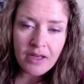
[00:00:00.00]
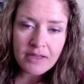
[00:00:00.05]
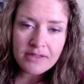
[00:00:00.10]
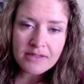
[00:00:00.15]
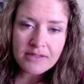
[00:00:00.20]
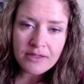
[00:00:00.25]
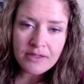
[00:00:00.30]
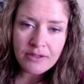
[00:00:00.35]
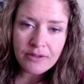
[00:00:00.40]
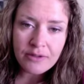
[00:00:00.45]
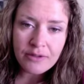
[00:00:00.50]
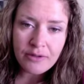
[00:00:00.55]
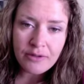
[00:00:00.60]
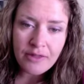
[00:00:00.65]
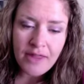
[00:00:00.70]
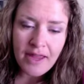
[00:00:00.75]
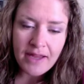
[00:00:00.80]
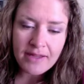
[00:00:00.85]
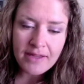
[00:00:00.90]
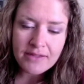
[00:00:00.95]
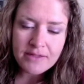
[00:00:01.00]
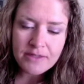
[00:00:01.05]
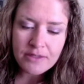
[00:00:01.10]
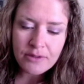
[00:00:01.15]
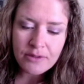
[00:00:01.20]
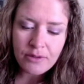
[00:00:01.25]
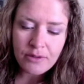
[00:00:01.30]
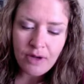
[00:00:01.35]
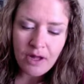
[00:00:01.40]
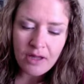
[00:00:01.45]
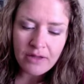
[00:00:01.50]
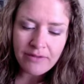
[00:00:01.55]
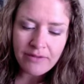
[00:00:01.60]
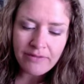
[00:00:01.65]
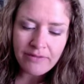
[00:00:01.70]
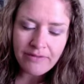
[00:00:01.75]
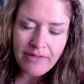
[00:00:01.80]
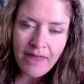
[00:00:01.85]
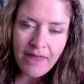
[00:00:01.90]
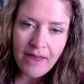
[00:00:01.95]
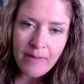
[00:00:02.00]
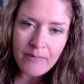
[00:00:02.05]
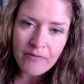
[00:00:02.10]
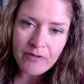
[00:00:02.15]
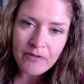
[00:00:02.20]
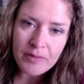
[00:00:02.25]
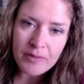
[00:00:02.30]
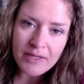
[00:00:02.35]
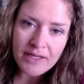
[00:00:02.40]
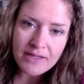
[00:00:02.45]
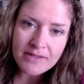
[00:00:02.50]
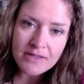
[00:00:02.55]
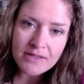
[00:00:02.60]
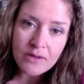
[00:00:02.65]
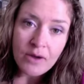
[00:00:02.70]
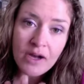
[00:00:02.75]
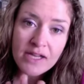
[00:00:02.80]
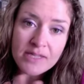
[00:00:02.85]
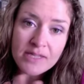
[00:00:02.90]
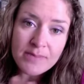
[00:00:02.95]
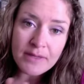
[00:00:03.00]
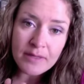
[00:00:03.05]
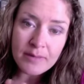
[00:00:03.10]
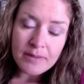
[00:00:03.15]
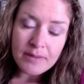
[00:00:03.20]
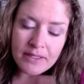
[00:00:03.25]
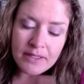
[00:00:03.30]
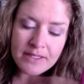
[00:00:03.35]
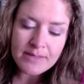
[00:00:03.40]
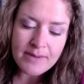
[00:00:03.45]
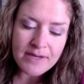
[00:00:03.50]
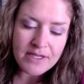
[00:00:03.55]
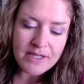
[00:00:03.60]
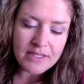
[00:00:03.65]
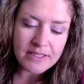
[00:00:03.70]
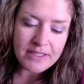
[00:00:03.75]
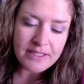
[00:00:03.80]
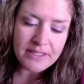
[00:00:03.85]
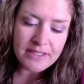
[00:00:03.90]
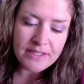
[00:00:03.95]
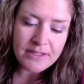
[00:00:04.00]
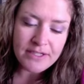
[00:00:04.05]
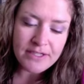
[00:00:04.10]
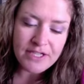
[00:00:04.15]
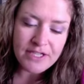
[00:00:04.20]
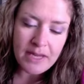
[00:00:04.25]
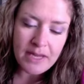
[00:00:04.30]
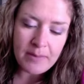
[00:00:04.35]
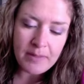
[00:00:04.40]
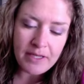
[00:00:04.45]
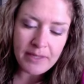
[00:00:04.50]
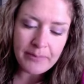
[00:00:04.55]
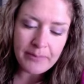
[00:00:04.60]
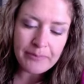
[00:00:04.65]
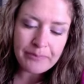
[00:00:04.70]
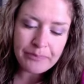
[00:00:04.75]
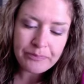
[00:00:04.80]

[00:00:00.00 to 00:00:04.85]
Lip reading: So thanks to all of them for being so hospitable, especially to Jamie.